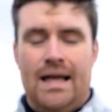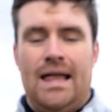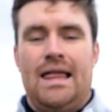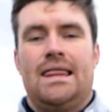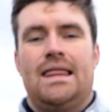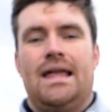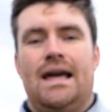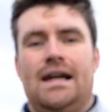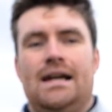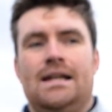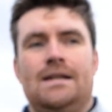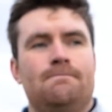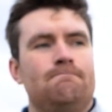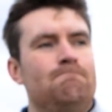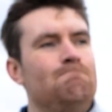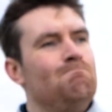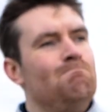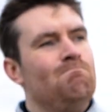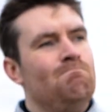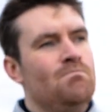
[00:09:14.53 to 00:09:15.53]

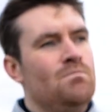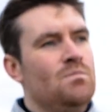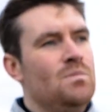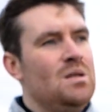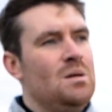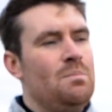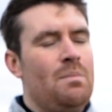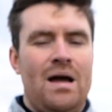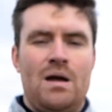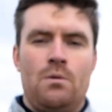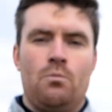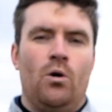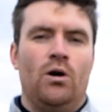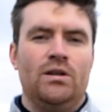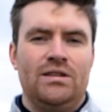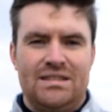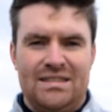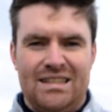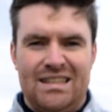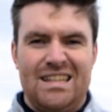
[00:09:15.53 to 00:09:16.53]
then you might
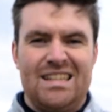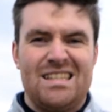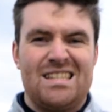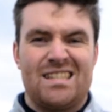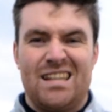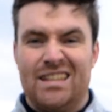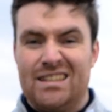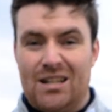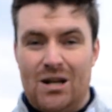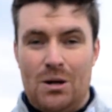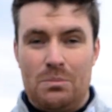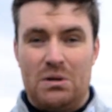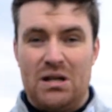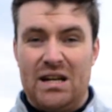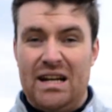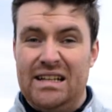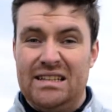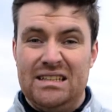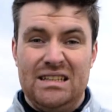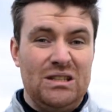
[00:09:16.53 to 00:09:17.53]
want to consider
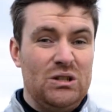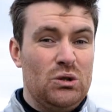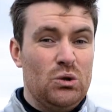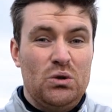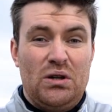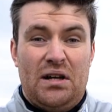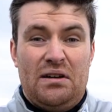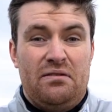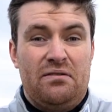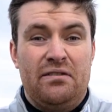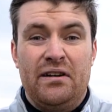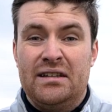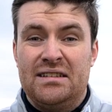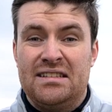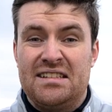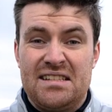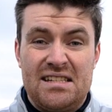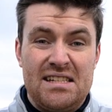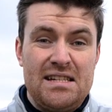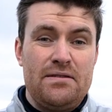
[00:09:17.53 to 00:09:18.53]
upgrading, go get
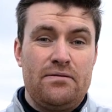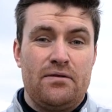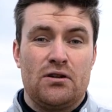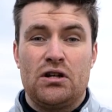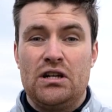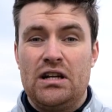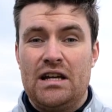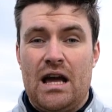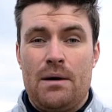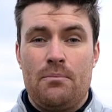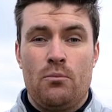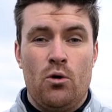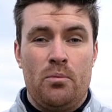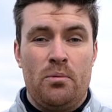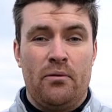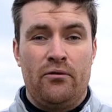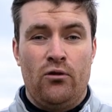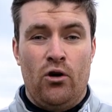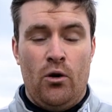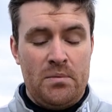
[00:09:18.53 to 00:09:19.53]
fitted, see if you're going to get more
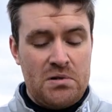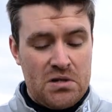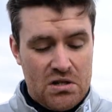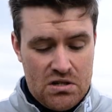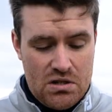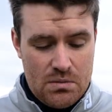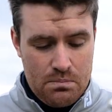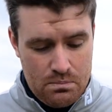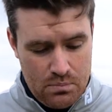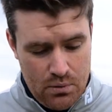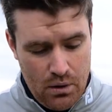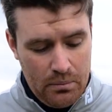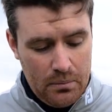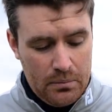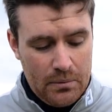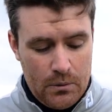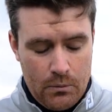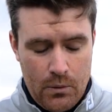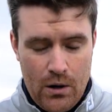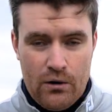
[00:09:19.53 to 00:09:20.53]
performance, because you
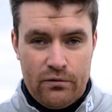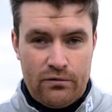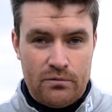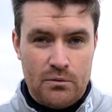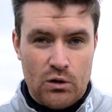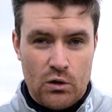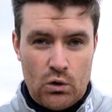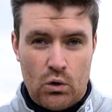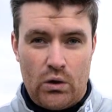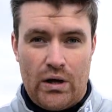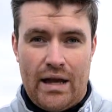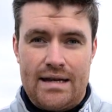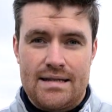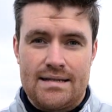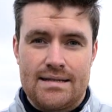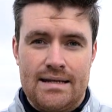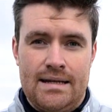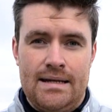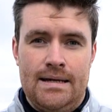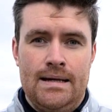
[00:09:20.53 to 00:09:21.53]
probably will from the Rogue
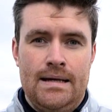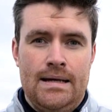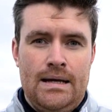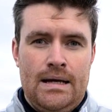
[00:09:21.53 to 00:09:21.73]
ST.